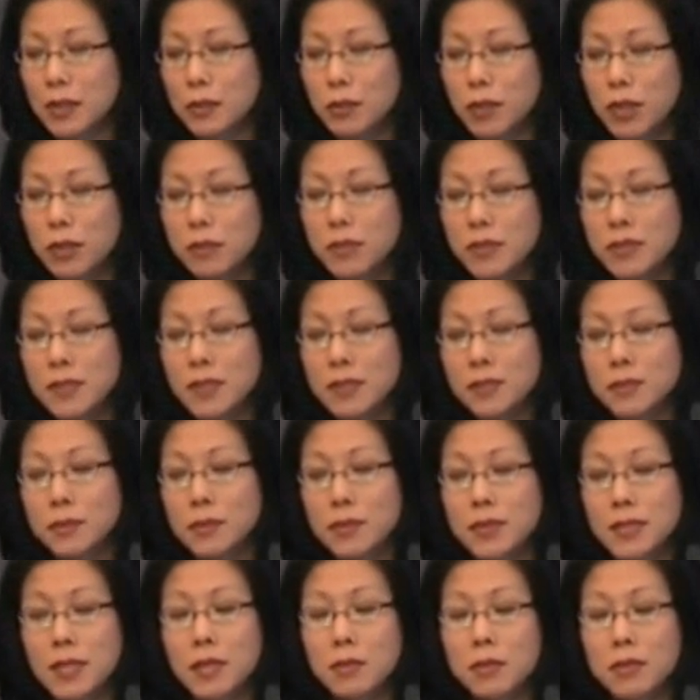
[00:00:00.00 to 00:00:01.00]
Our premise
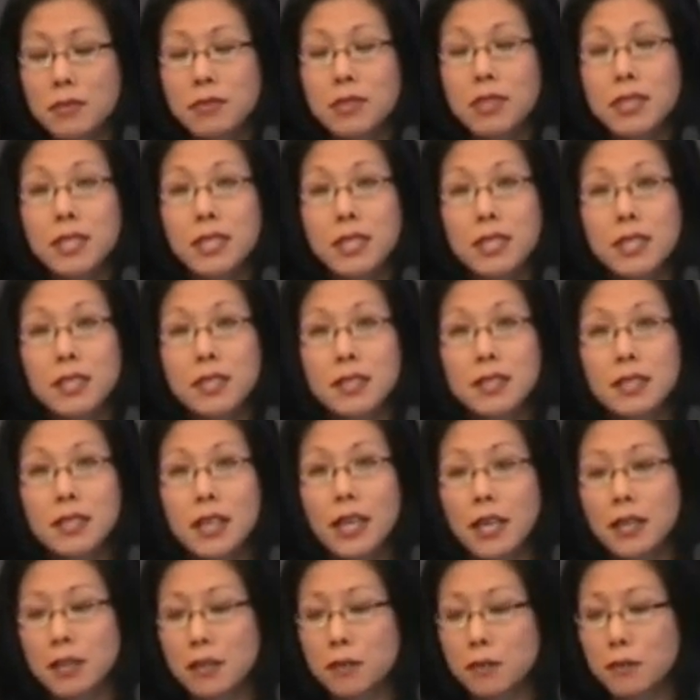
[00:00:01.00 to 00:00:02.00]
was that we really needed to
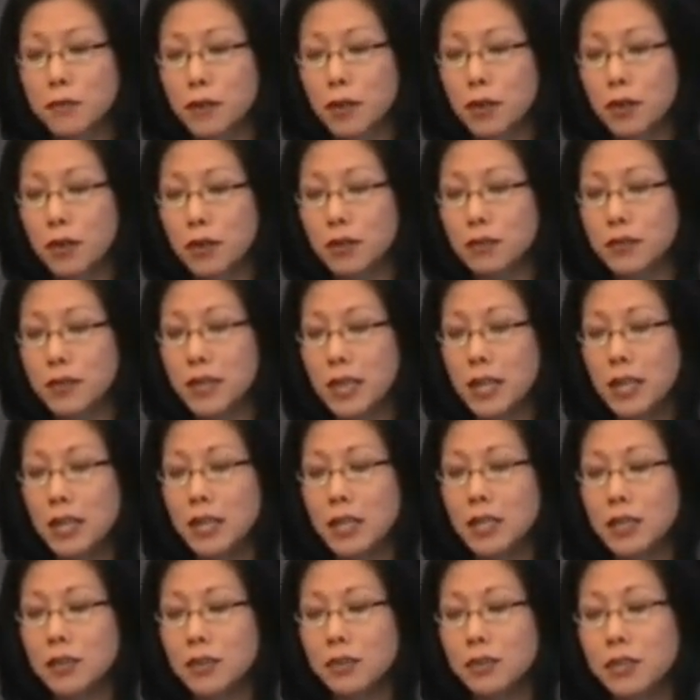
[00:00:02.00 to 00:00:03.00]
get involved
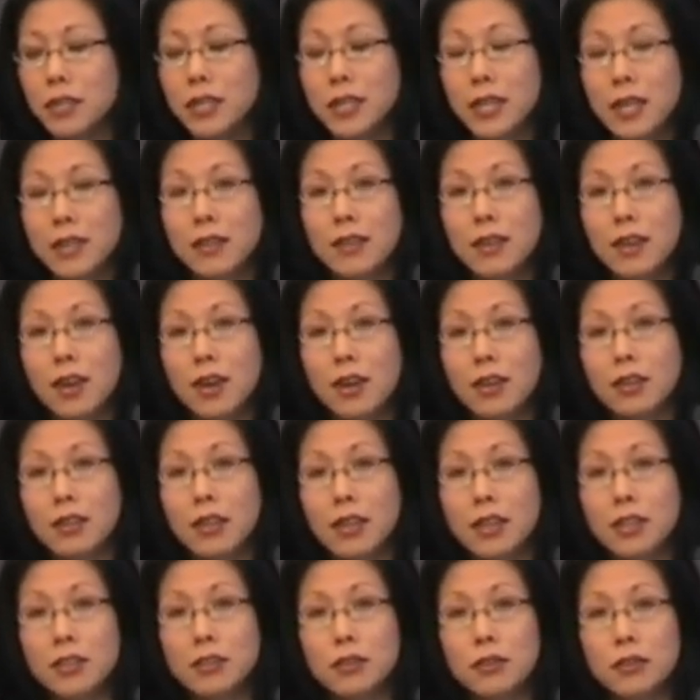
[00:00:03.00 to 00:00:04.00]
in looking at the
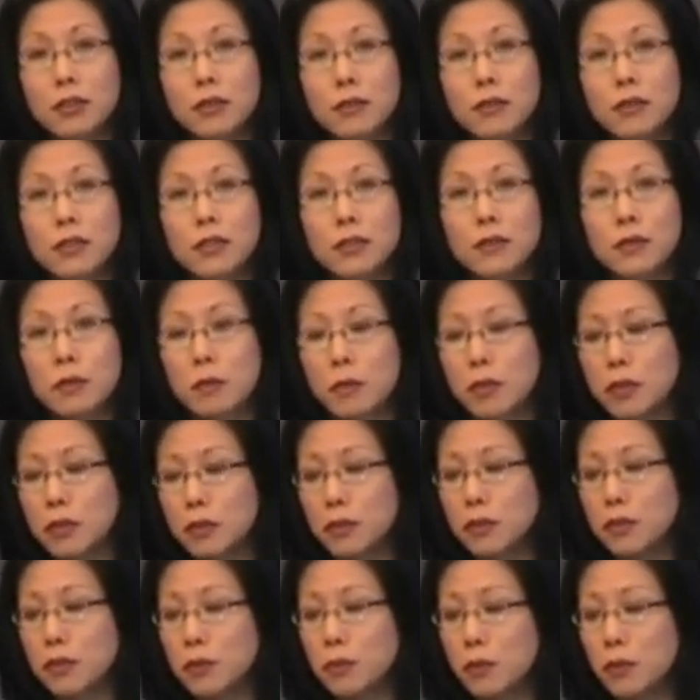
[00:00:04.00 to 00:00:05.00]
online universe from a
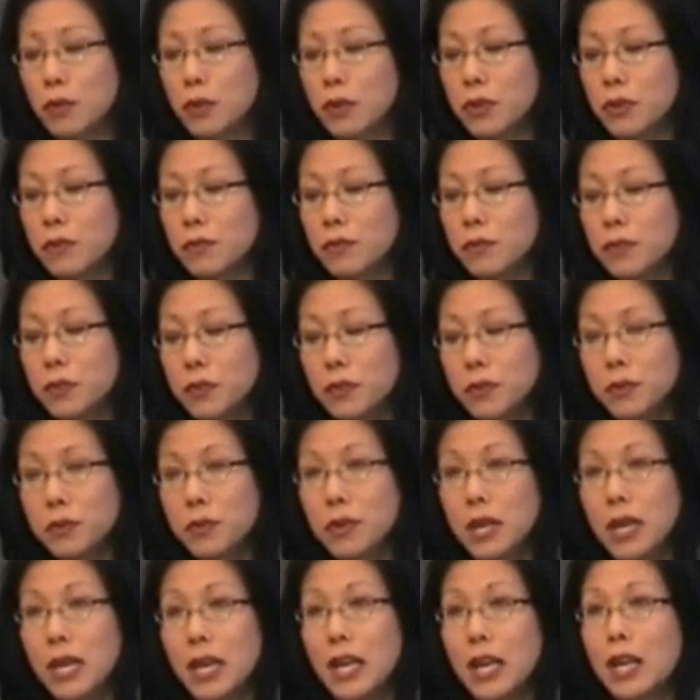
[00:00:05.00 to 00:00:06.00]
youth point of
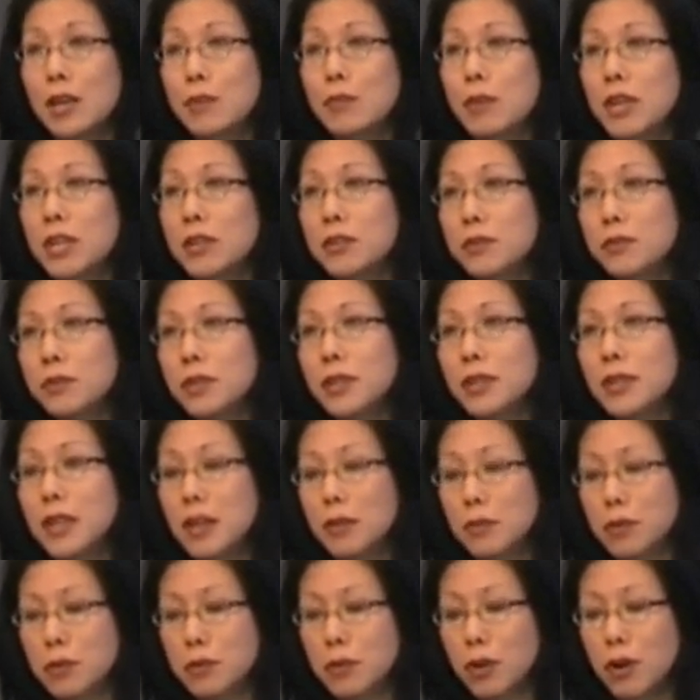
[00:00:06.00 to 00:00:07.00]
view, and by doing
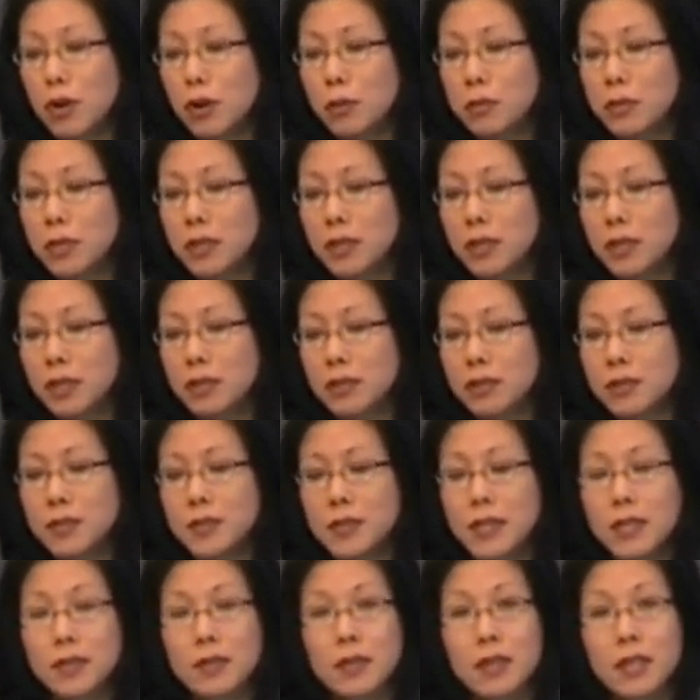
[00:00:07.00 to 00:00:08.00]
that we were hoping to
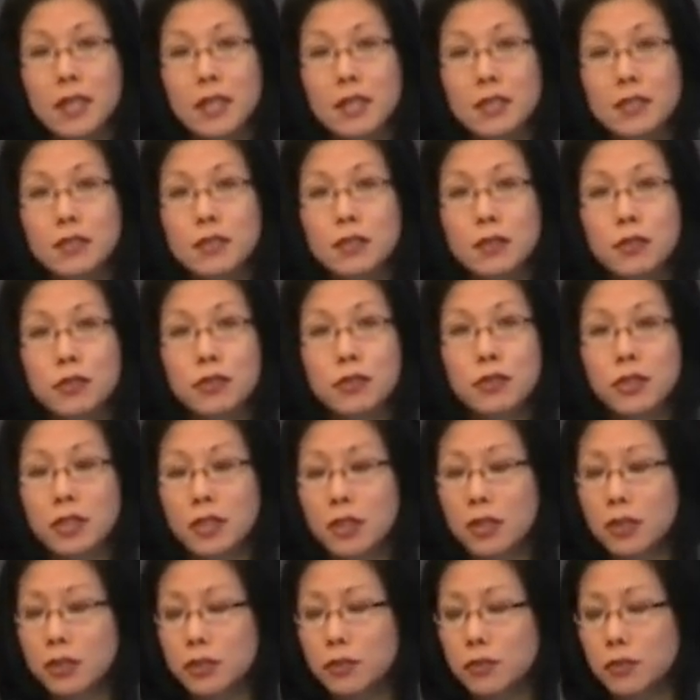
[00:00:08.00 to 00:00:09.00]
understand the key social
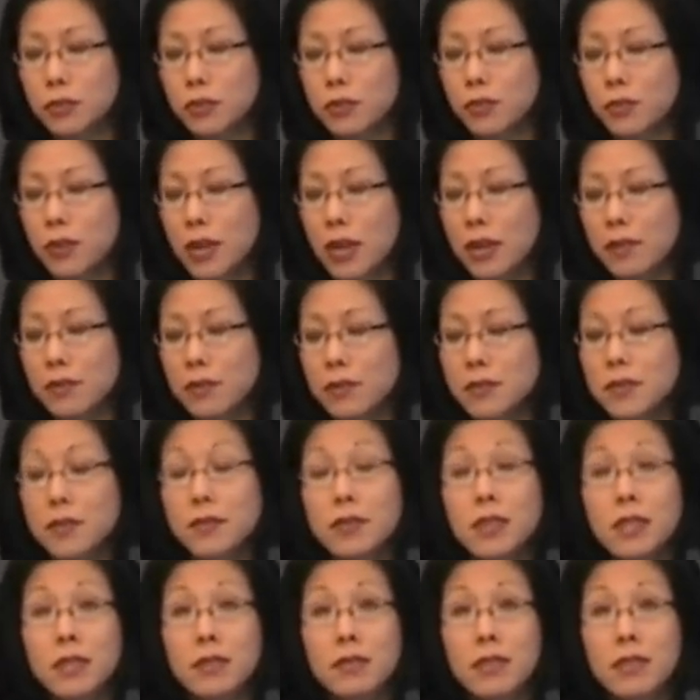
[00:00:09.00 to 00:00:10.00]
and cultural drivers of